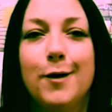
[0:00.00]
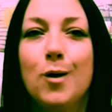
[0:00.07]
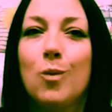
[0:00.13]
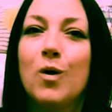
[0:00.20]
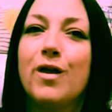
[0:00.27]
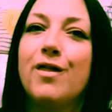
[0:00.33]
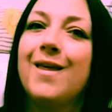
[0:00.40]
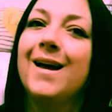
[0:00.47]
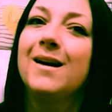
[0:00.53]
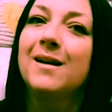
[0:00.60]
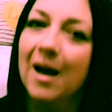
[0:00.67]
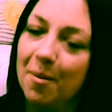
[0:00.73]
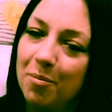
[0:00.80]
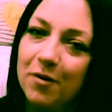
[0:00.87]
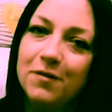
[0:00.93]
with that
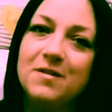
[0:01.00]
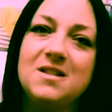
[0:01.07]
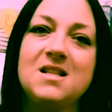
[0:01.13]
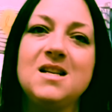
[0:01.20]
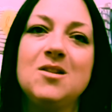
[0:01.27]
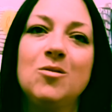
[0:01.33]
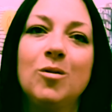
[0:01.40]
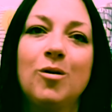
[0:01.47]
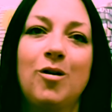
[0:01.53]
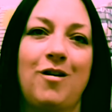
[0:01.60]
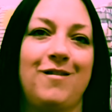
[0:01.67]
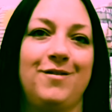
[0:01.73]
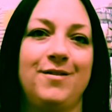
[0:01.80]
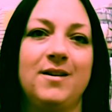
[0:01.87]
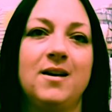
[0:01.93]
cup of tea or
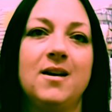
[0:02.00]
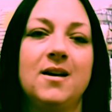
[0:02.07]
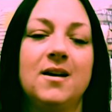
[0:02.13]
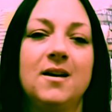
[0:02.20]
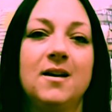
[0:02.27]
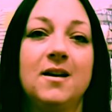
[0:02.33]
coffee